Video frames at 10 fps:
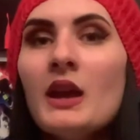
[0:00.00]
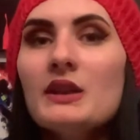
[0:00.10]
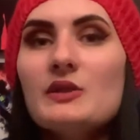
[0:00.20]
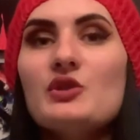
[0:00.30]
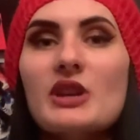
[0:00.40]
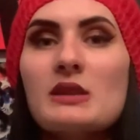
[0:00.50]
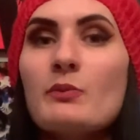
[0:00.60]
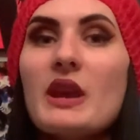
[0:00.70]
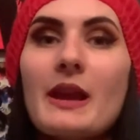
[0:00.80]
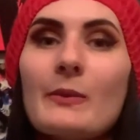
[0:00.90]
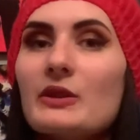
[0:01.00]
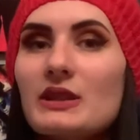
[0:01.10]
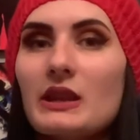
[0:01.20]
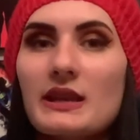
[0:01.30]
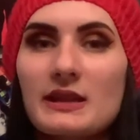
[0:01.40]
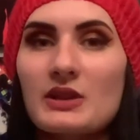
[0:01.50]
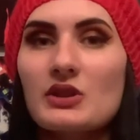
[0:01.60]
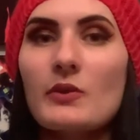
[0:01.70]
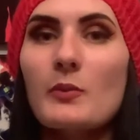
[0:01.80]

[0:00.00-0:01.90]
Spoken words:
to just be able to listen to a